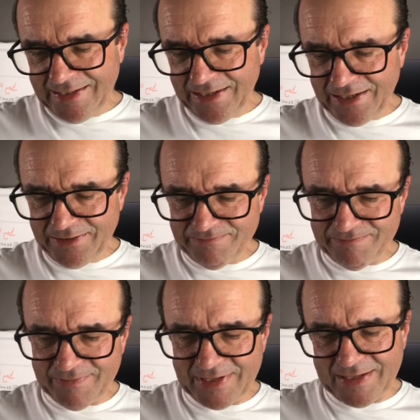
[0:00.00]
you know,
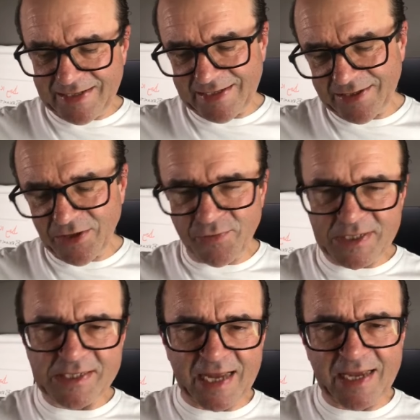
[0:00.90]
the
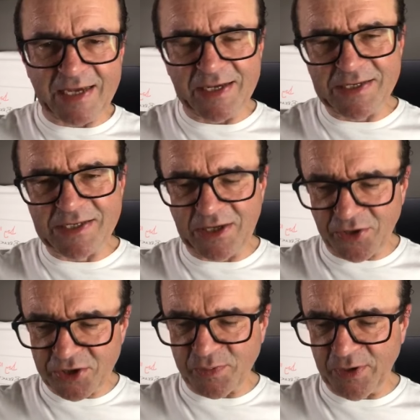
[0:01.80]
risk takers, the
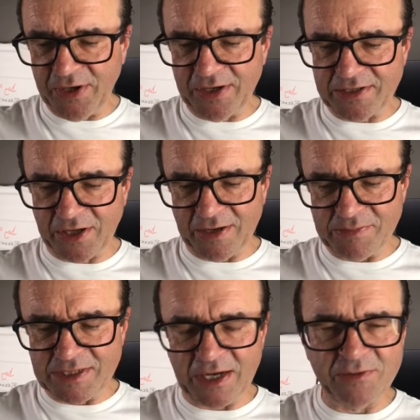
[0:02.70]
entrepreneur type.
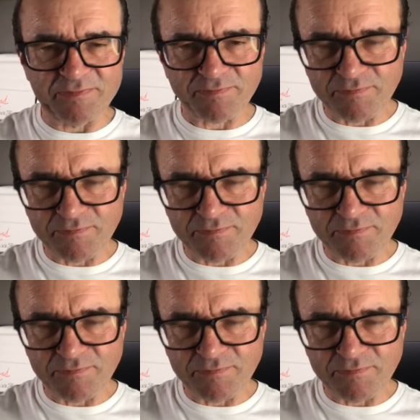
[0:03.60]
So